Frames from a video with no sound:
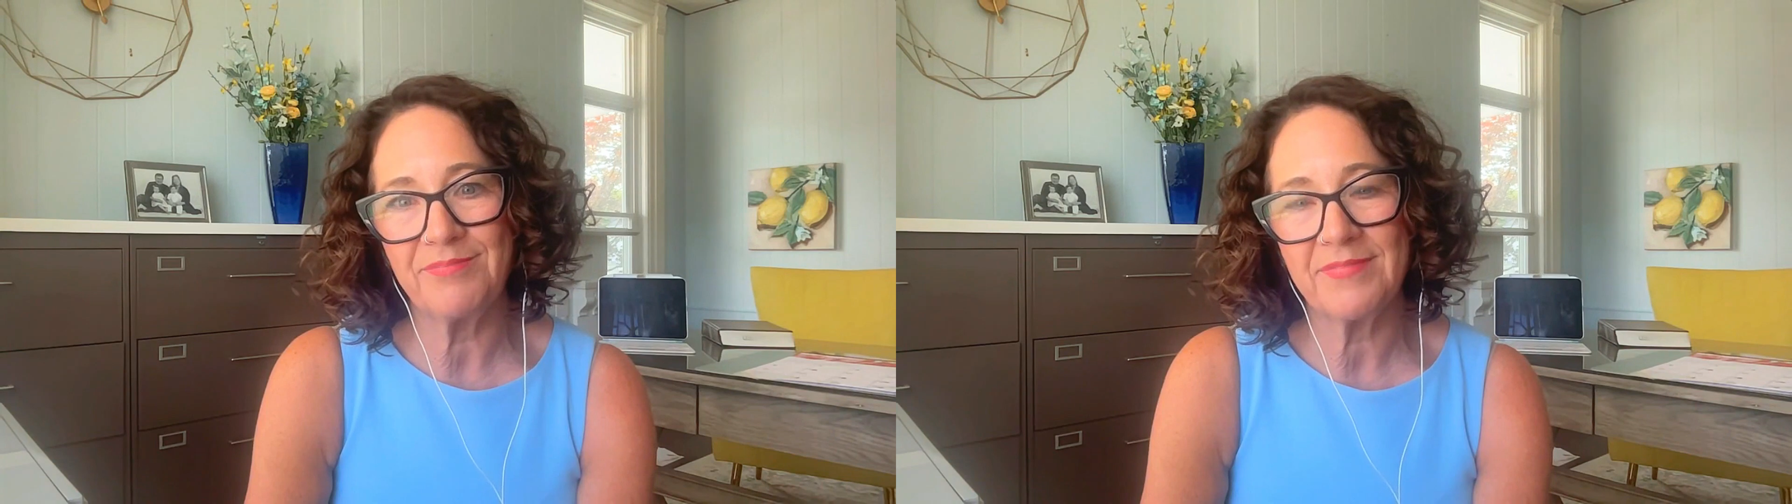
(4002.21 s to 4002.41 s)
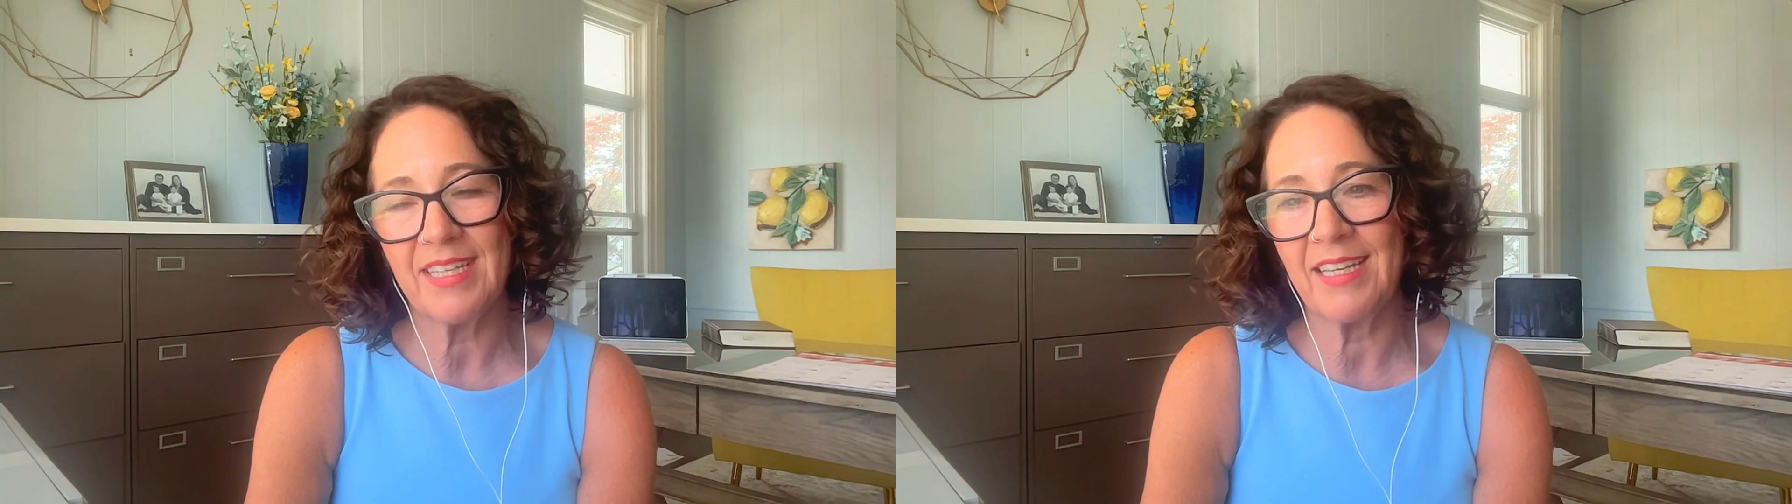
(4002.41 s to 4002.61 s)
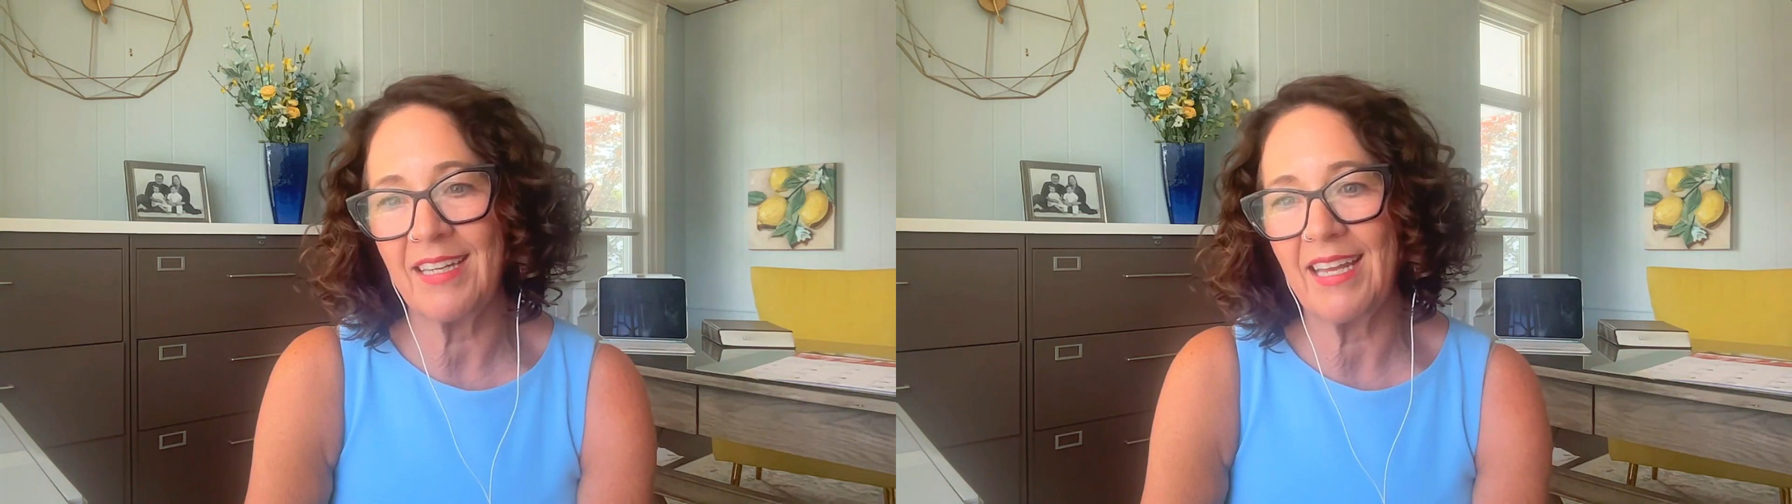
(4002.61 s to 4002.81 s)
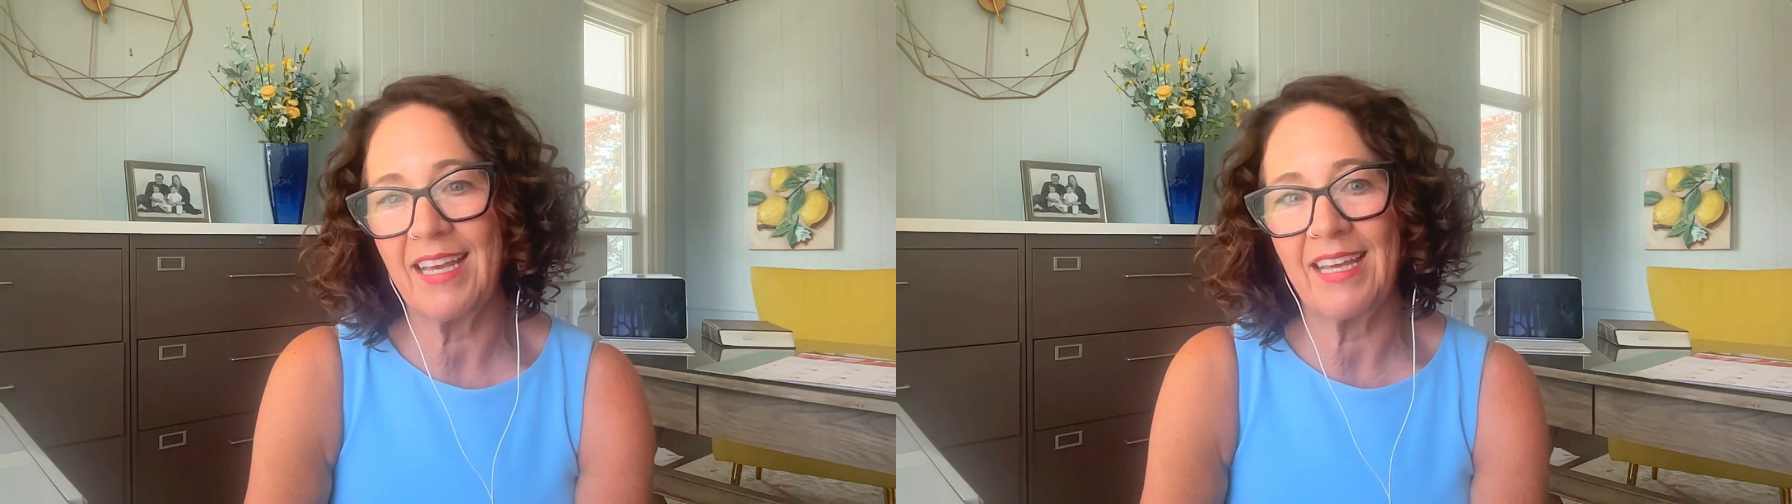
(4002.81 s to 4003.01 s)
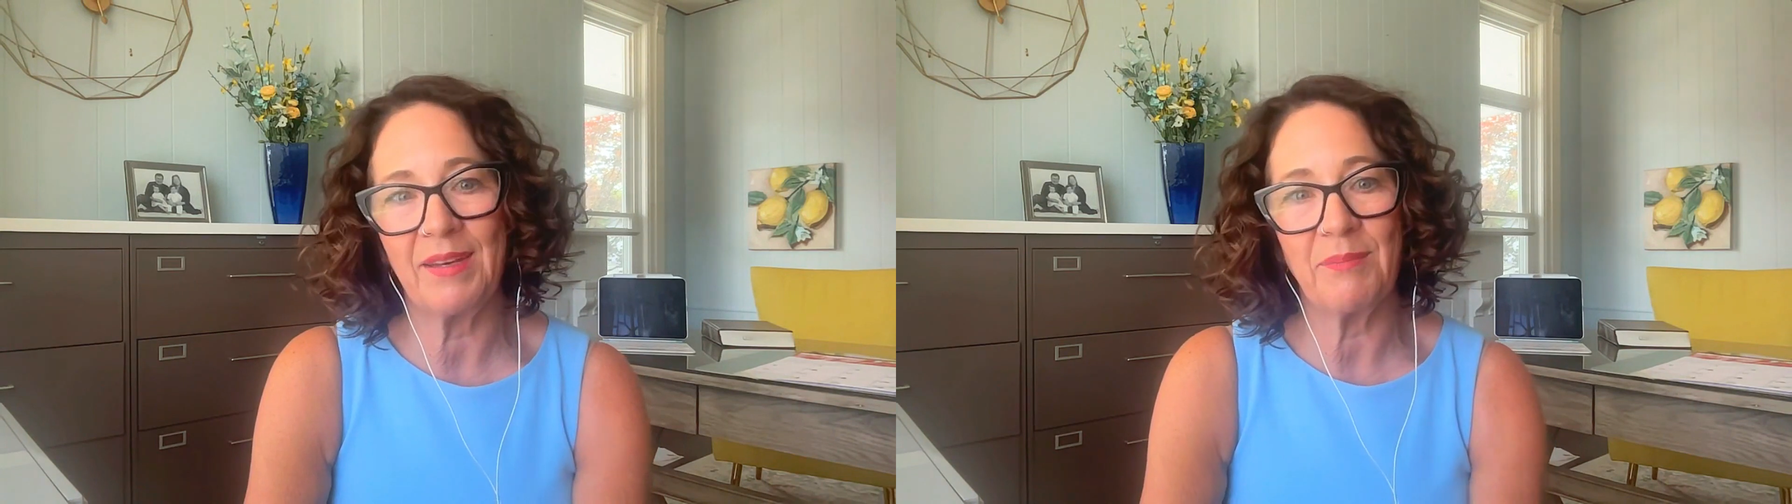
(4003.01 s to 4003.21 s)
And
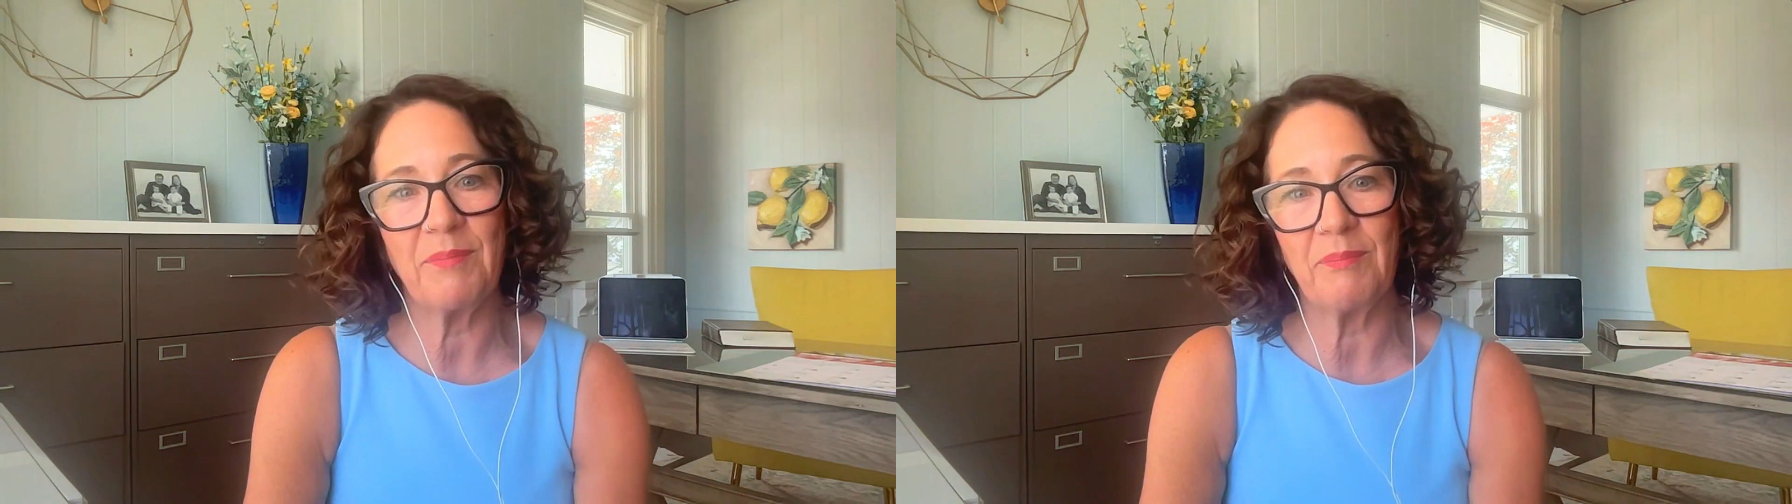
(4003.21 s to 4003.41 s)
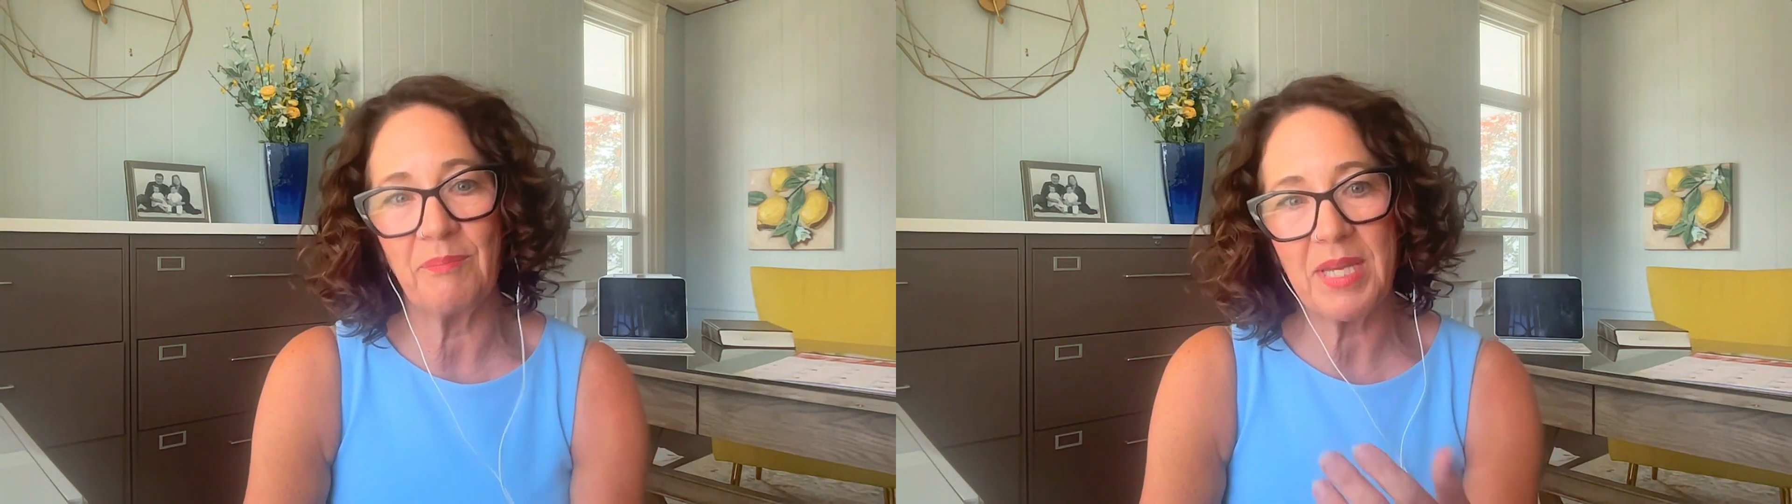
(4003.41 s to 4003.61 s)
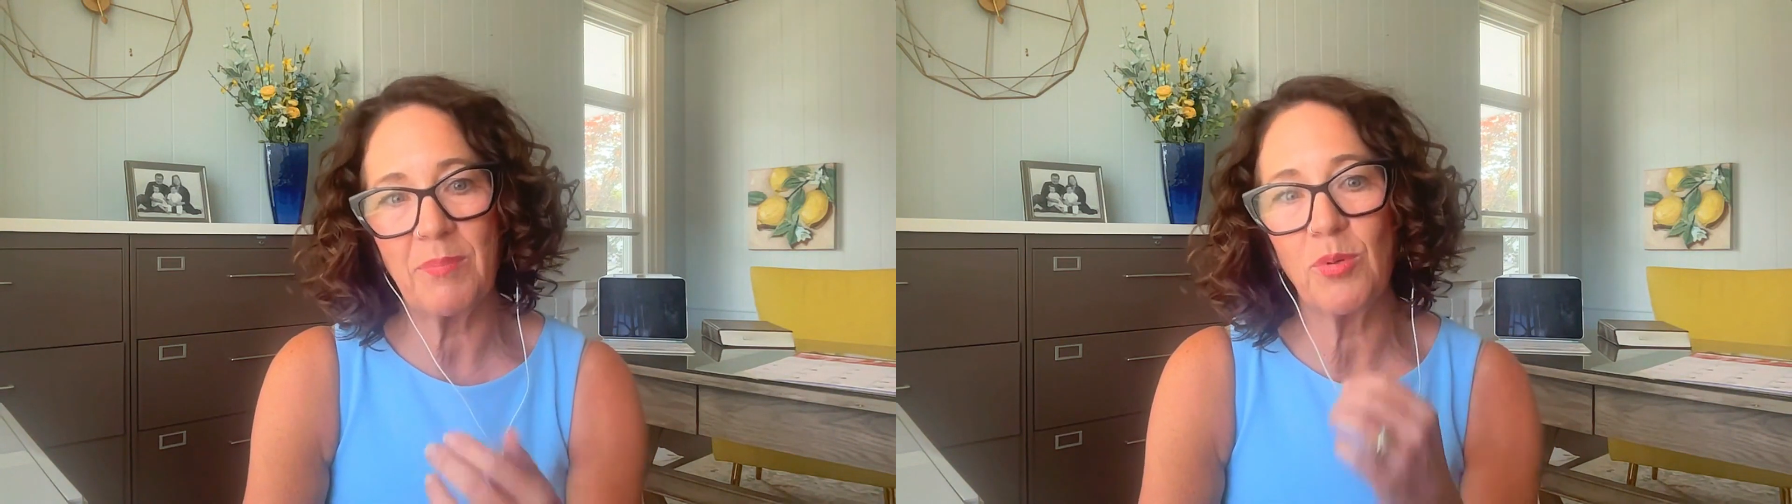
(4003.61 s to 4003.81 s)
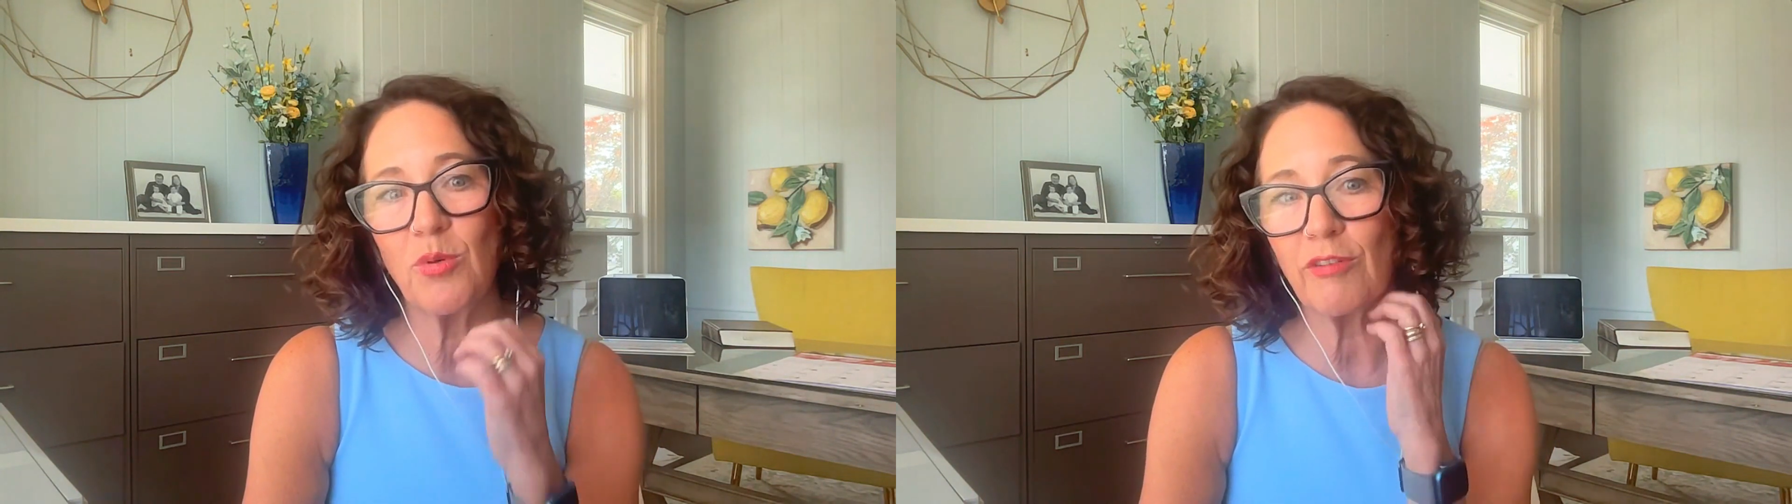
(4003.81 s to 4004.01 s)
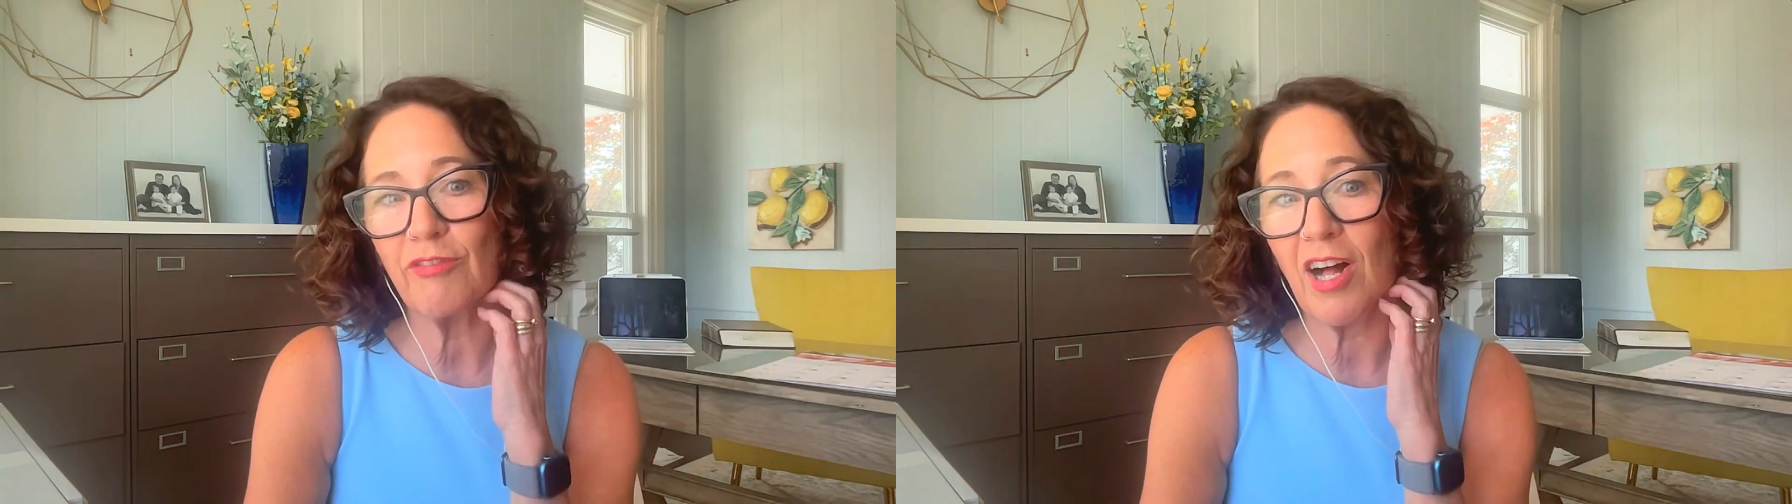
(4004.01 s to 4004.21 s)
people who are
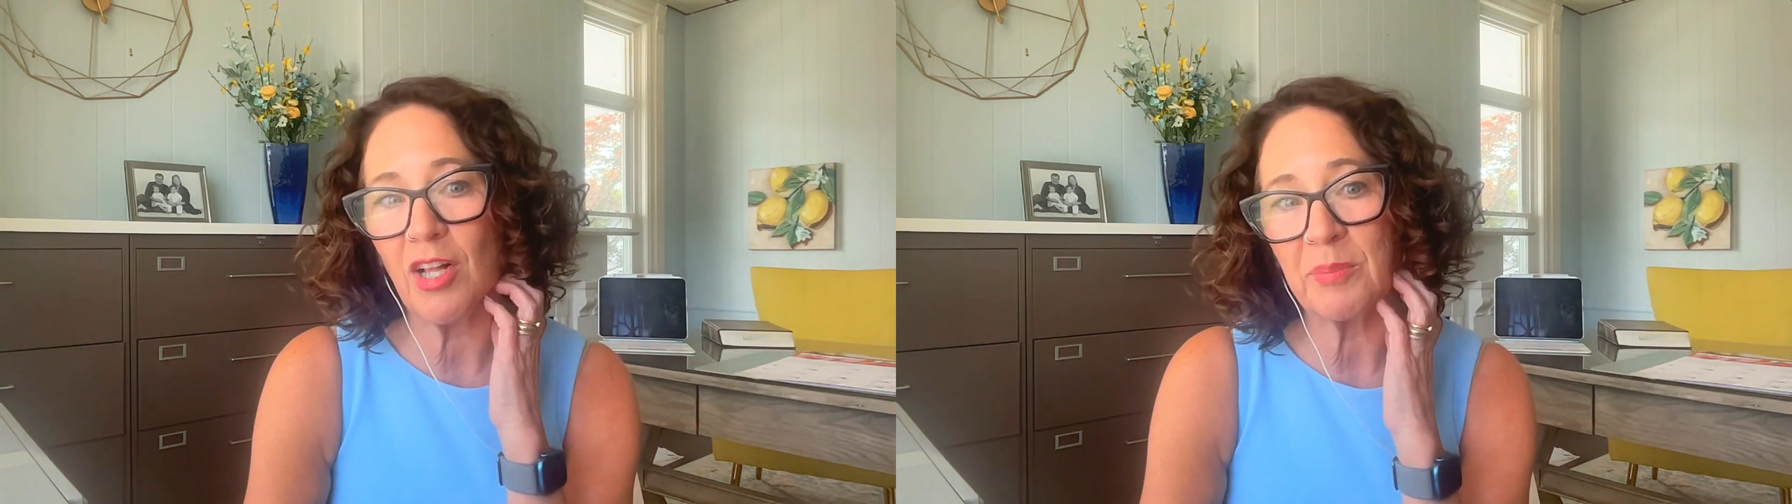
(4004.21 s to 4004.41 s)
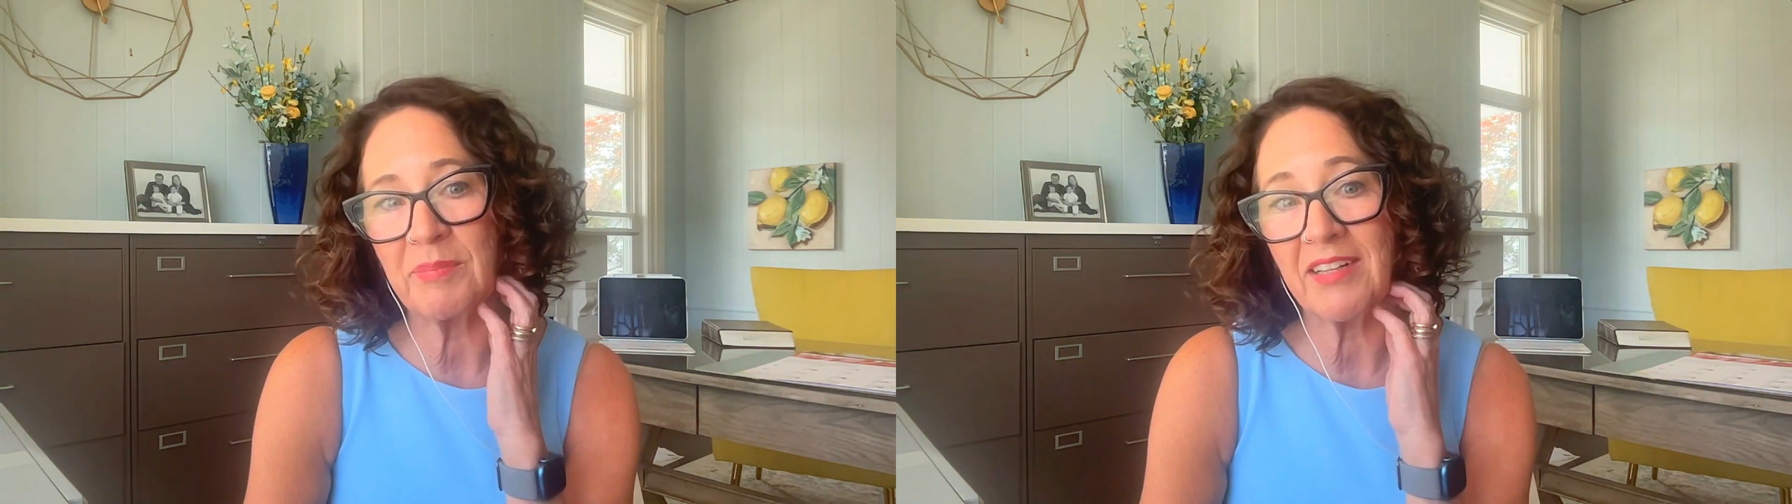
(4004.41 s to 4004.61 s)
following me,